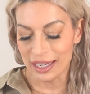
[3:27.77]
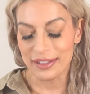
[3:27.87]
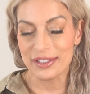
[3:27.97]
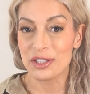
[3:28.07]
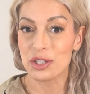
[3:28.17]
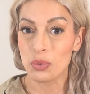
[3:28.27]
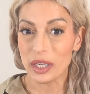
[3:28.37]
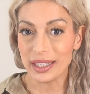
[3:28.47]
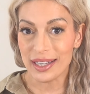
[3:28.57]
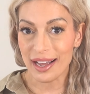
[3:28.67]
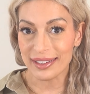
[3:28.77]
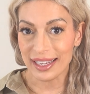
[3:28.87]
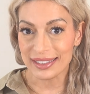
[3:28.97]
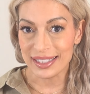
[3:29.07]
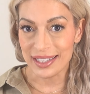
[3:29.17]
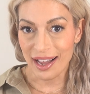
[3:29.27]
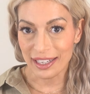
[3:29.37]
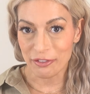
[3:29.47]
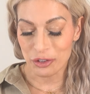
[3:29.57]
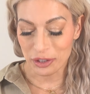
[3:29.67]
This is
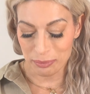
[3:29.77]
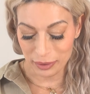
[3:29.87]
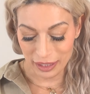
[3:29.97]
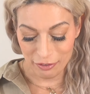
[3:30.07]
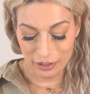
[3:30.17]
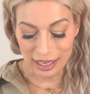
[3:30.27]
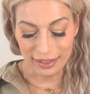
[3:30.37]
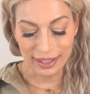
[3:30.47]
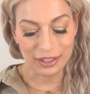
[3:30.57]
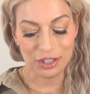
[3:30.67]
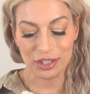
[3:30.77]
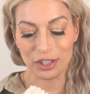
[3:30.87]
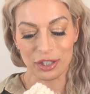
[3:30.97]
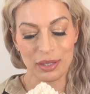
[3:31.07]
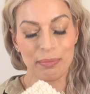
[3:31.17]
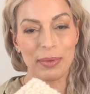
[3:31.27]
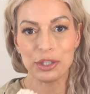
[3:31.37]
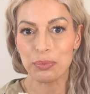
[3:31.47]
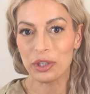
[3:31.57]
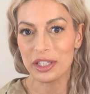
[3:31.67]
$29.99 if you can believe it. I think it just looks
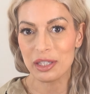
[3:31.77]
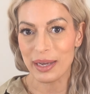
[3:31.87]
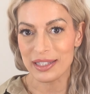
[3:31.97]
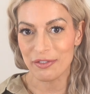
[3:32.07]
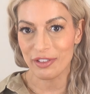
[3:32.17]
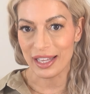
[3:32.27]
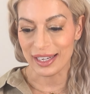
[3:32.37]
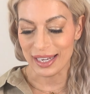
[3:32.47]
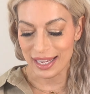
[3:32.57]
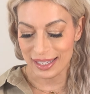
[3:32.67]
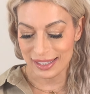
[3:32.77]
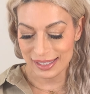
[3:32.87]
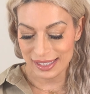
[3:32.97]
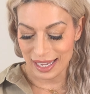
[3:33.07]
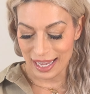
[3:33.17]
much more expensive than it is.